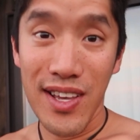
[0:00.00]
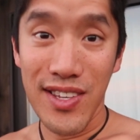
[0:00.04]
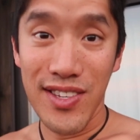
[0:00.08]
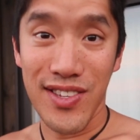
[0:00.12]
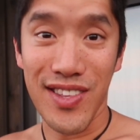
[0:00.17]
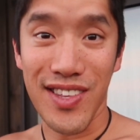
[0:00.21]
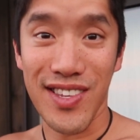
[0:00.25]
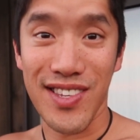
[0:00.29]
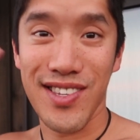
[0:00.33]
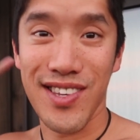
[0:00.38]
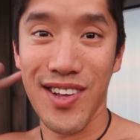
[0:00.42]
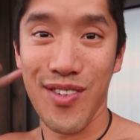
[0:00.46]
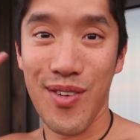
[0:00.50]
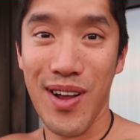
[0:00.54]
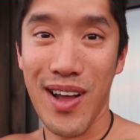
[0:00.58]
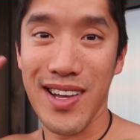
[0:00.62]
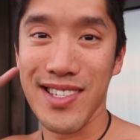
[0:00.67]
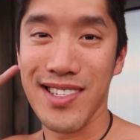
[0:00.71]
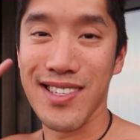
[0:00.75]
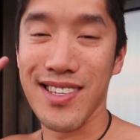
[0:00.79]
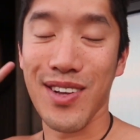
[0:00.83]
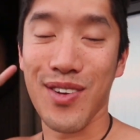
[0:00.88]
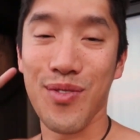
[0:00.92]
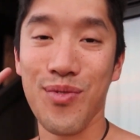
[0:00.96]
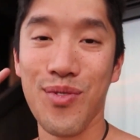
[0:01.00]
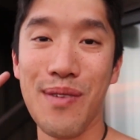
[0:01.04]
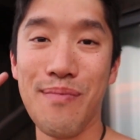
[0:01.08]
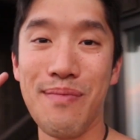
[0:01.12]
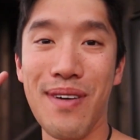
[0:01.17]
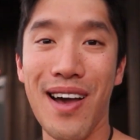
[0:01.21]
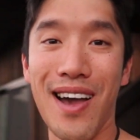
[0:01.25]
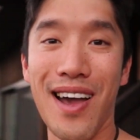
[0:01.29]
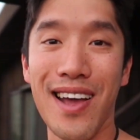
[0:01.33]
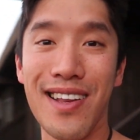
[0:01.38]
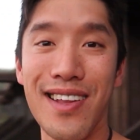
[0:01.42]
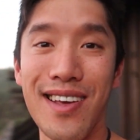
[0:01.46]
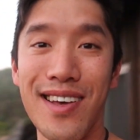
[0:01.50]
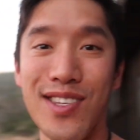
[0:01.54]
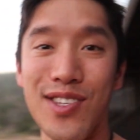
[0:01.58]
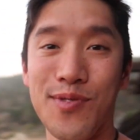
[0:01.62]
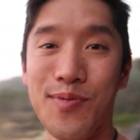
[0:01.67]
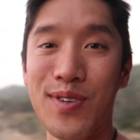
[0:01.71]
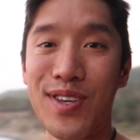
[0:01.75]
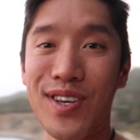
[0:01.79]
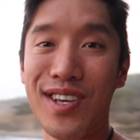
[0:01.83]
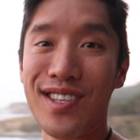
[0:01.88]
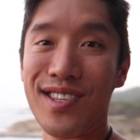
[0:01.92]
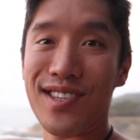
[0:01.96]
So the sunrise is like right behind us,
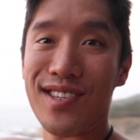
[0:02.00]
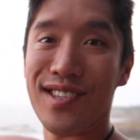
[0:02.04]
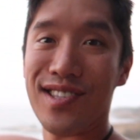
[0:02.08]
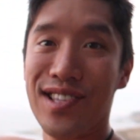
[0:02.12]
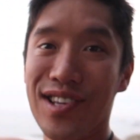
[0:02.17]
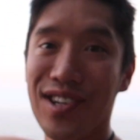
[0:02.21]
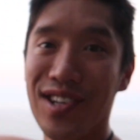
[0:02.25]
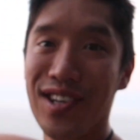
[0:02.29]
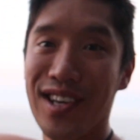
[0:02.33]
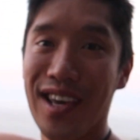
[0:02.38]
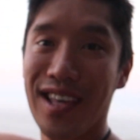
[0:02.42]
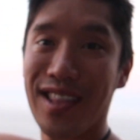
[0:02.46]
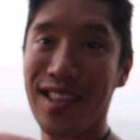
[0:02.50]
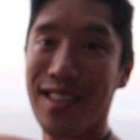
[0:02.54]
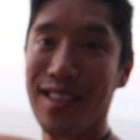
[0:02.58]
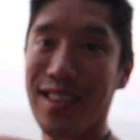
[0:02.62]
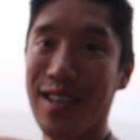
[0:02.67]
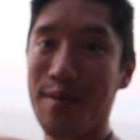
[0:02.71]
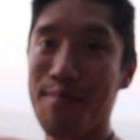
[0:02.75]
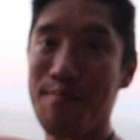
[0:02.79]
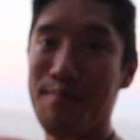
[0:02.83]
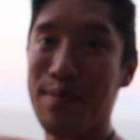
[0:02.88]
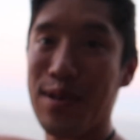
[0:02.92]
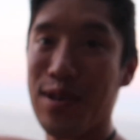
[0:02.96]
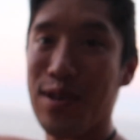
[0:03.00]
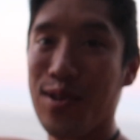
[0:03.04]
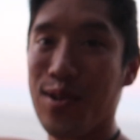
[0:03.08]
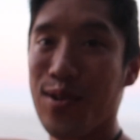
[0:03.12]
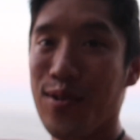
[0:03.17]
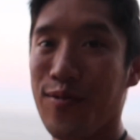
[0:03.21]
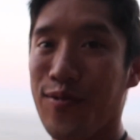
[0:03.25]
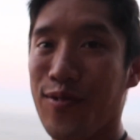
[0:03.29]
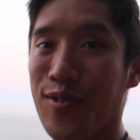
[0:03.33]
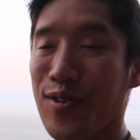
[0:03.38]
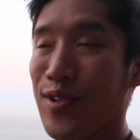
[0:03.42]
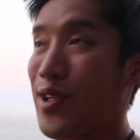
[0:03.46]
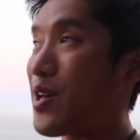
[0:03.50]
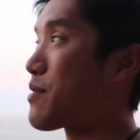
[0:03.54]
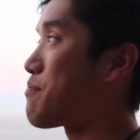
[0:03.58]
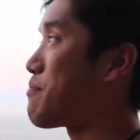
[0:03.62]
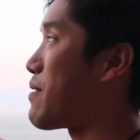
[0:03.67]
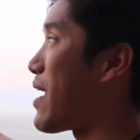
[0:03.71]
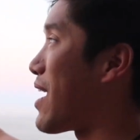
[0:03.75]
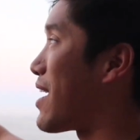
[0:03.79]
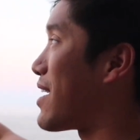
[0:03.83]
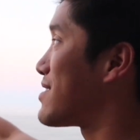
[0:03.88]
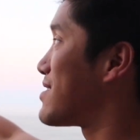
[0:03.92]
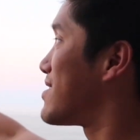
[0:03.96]
but you can still get like beautiful like
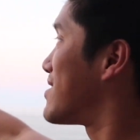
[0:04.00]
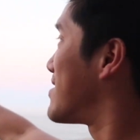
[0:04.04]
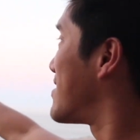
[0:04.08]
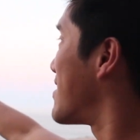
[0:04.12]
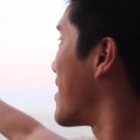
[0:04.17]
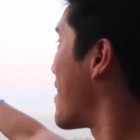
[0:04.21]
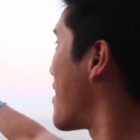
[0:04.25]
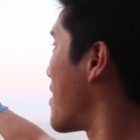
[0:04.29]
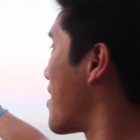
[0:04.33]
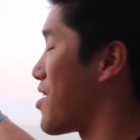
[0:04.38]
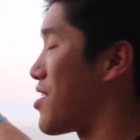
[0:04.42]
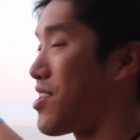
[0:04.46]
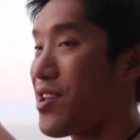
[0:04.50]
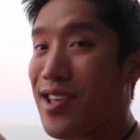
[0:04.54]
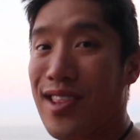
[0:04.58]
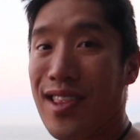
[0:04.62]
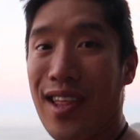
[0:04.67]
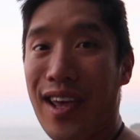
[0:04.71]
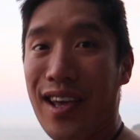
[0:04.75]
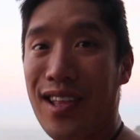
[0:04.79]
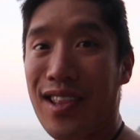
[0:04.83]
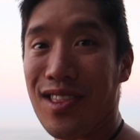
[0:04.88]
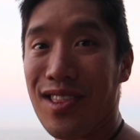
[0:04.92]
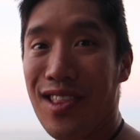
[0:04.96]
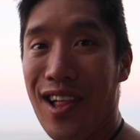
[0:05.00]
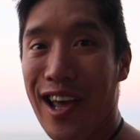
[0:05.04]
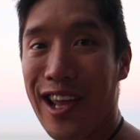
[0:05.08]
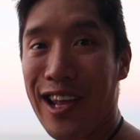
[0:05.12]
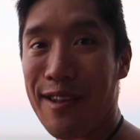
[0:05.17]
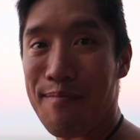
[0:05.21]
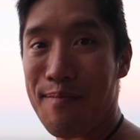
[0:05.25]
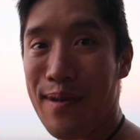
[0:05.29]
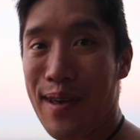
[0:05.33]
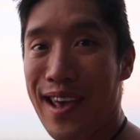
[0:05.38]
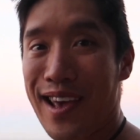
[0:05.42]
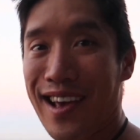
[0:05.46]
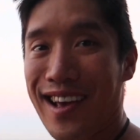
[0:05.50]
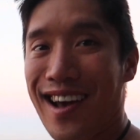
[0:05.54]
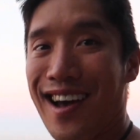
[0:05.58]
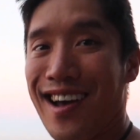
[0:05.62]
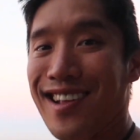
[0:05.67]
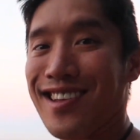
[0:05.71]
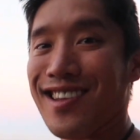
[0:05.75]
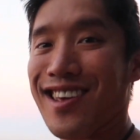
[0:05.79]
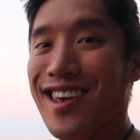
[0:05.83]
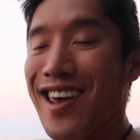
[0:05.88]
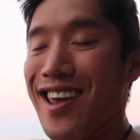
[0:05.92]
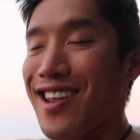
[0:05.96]
pastel and like light pink
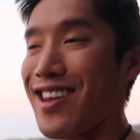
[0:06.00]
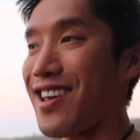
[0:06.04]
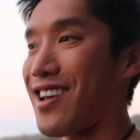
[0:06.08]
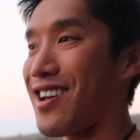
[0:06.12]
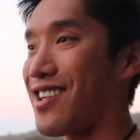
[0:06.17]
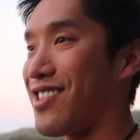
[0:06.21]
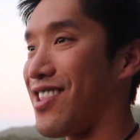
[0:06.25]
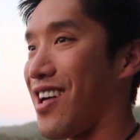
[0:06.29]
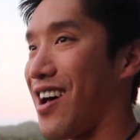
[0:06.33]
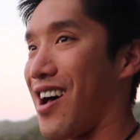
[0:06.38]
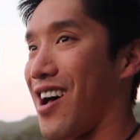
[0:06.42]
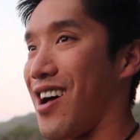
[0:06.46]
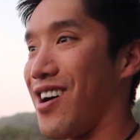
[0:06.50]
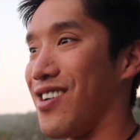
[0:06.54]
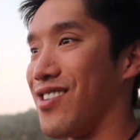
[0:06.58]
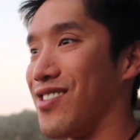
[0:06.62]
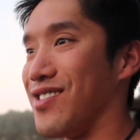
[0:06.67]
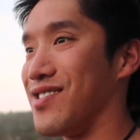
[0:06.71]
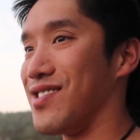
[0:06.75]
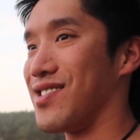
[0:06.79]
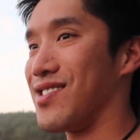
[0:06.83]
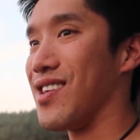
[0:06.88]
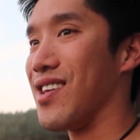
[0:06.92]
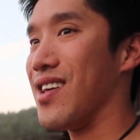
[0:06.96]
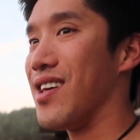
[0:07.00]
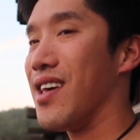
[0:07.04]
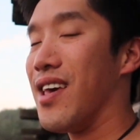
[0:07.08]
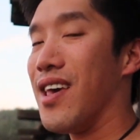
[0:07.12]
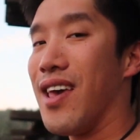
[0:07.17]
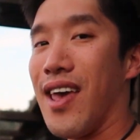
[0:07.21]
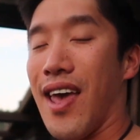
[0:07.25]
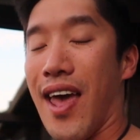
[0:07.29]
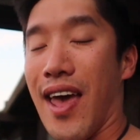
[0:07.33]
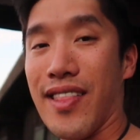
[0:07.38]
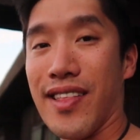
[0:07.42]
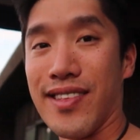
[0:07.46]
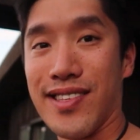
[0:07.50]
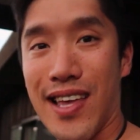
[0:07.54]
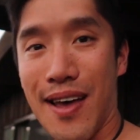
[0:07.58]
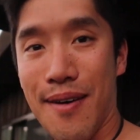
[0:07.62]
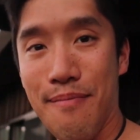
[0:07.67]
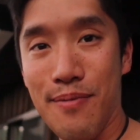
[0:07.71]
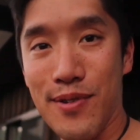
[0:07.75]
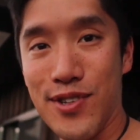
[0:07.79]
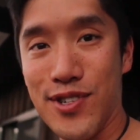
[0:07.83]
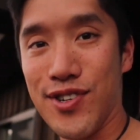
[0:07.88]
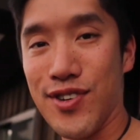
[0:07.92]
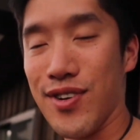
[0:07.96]
cotton candy clouds. And the
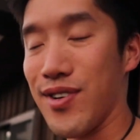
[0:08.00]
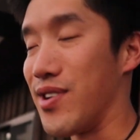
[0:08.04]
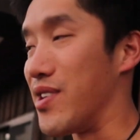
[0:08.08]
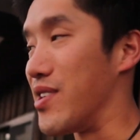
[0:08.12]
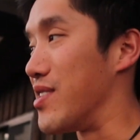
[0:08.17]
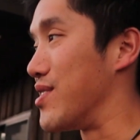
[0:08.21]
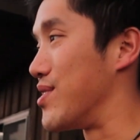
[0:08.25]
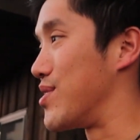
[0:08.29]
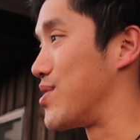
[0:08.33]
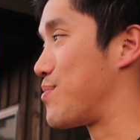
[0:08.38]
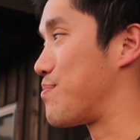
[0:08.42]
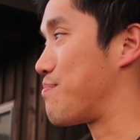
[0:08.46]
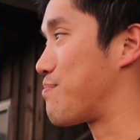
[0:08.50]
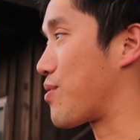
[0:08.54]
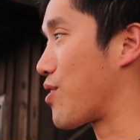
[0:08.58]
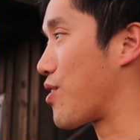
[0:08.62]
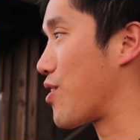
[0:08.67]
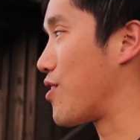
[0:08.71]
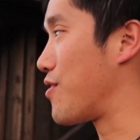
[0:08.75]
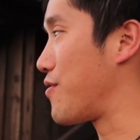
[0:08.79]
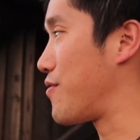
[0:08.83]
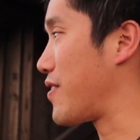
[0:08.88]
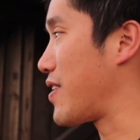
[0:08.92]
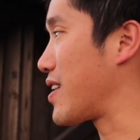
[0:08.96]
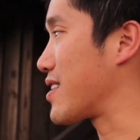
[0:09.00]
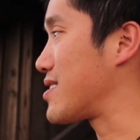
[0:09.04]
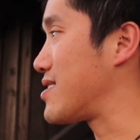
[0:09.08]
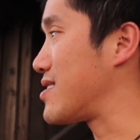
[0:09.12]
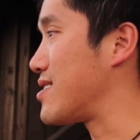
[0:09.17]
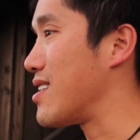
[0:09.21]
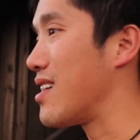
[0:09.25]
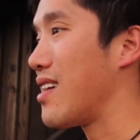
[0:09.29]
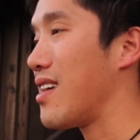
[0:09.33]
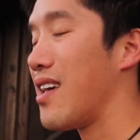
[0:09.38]
temperature is perfect.